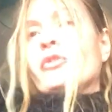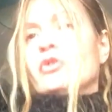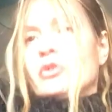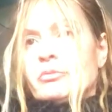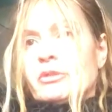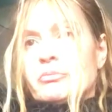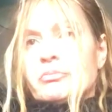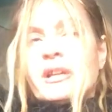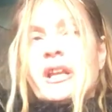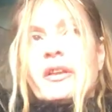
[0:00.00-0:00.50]

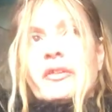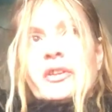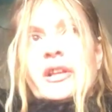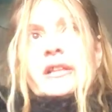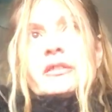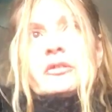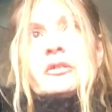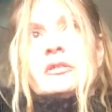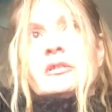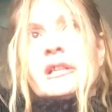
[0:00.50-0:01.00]
human beings
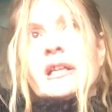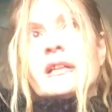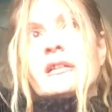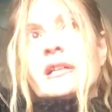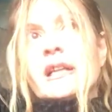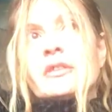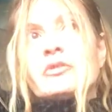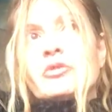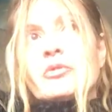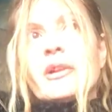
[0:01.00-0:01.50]
like
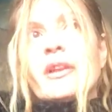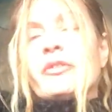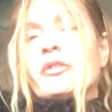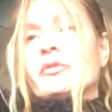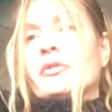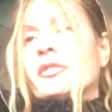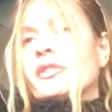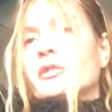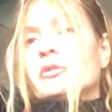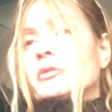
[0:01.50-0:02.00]
the rest of
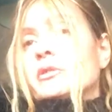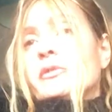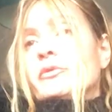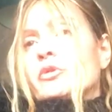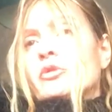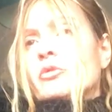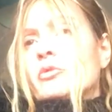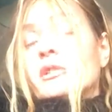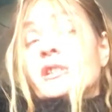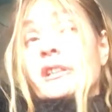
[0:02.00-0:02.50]
us. I don't even
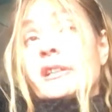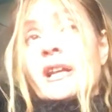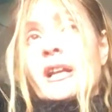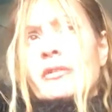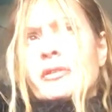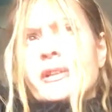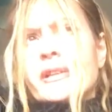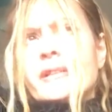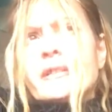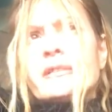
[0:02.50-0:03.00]
know what they
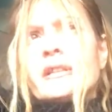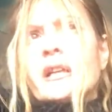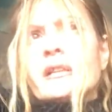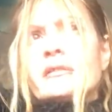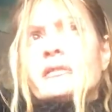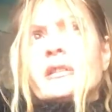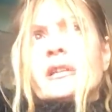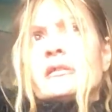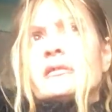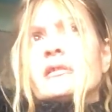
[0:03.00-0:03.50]
carry
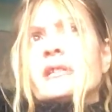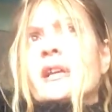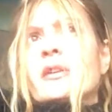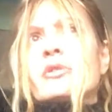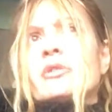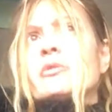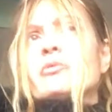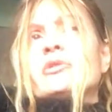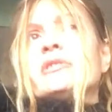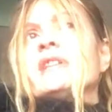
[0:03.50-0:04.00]

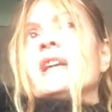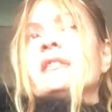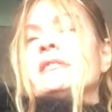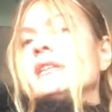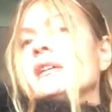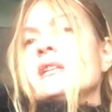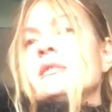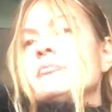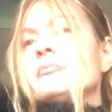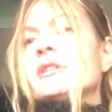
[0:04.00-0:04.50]
on with that
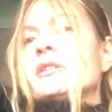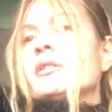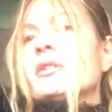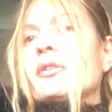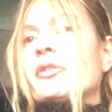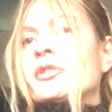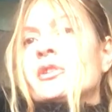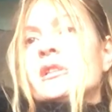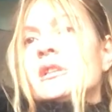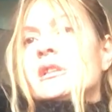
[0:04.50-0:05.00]
name,
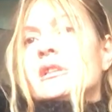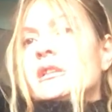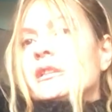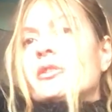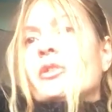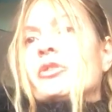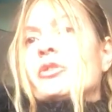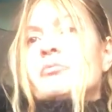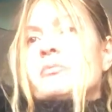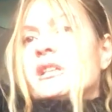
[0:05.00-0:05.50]
because it
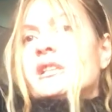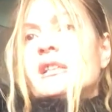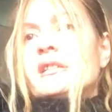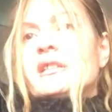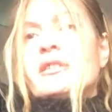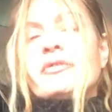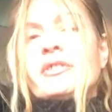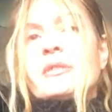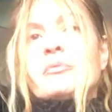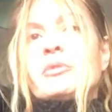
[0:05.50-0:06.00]
doesn't mean
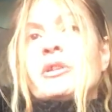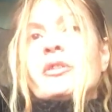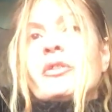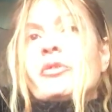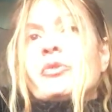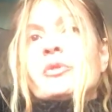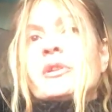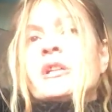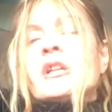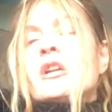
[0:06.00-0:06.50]
anything, because
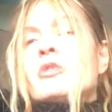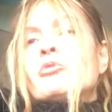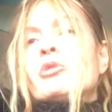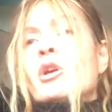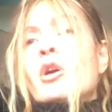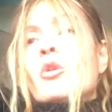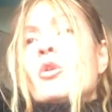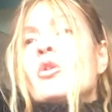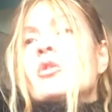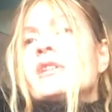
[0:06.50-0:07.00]
we're
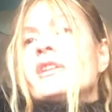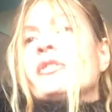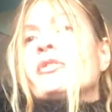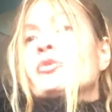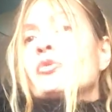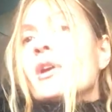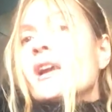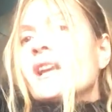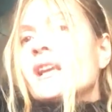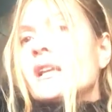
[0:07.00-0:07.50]
all
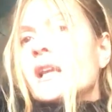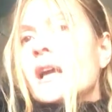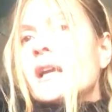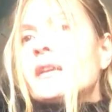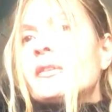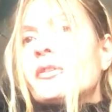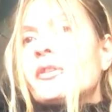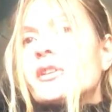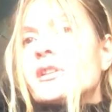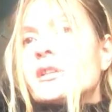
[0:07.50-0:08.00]

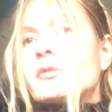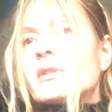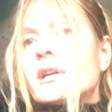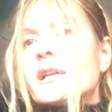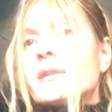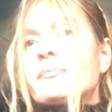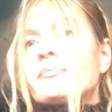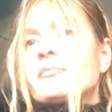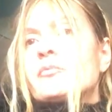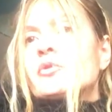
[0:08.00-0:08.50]
Israelites
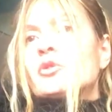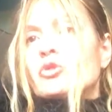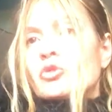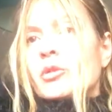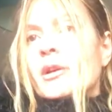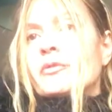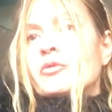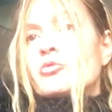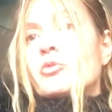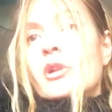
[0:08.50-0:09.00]
anyway.
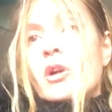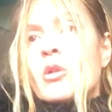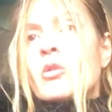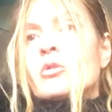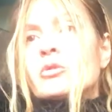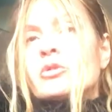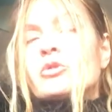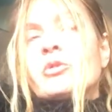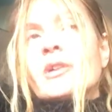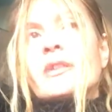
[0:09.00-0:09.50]
We are all
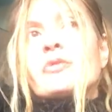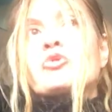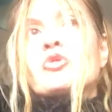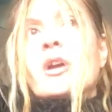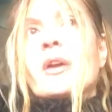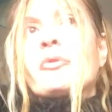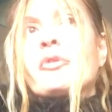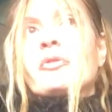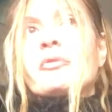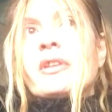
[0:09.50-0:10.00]
the 12
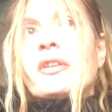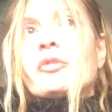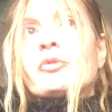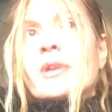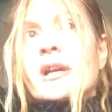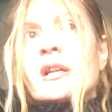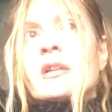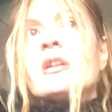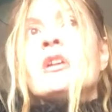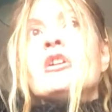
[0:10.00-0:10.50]
tribes of
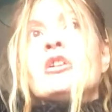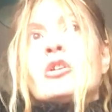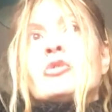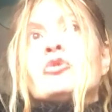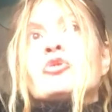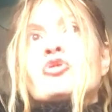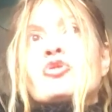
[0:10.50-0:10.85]
Israel, and the